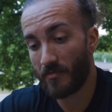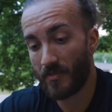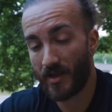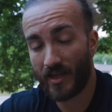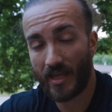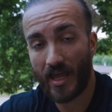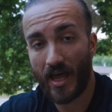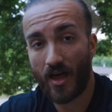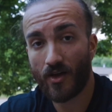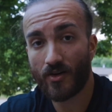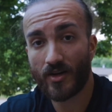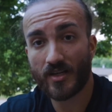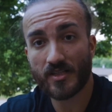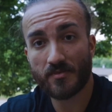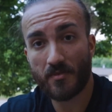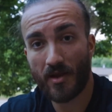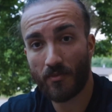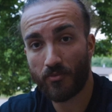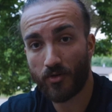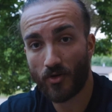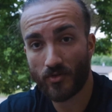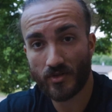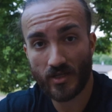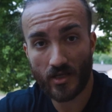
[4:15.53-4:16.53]
My calories, my
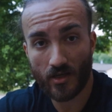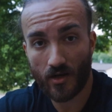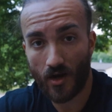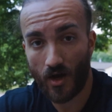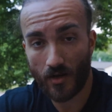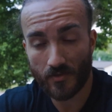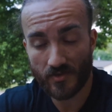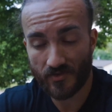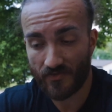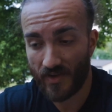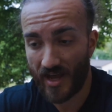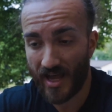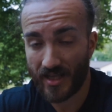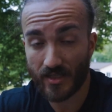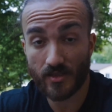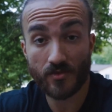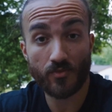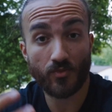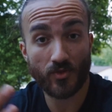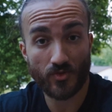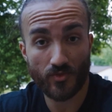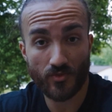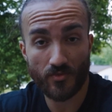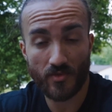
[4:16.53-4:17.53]
protein, carbs,
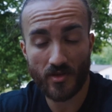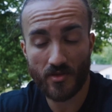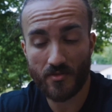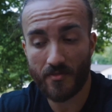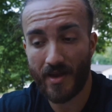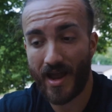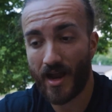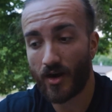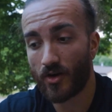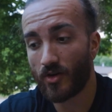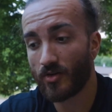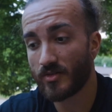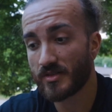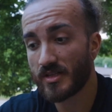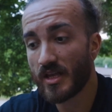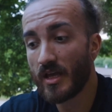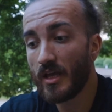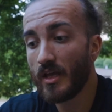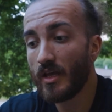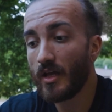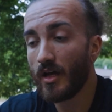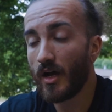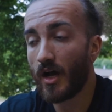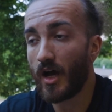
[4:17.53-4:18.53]
fats, which would be the macros,
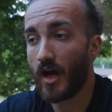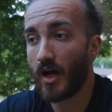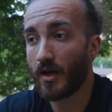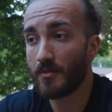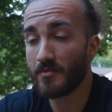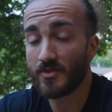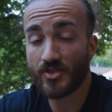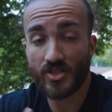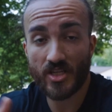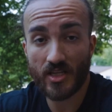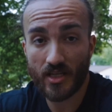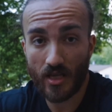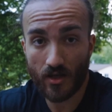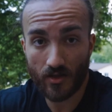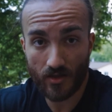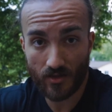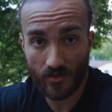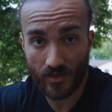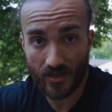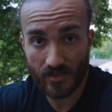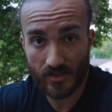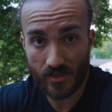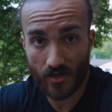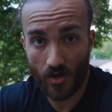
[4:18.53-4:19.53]
she
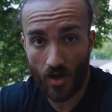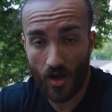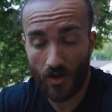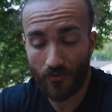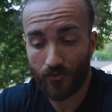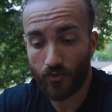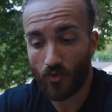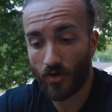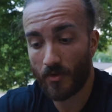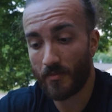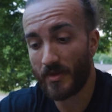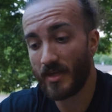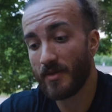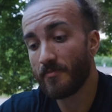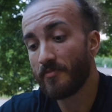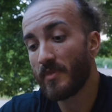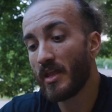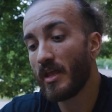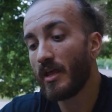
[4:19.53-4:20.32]
calculates it all for me.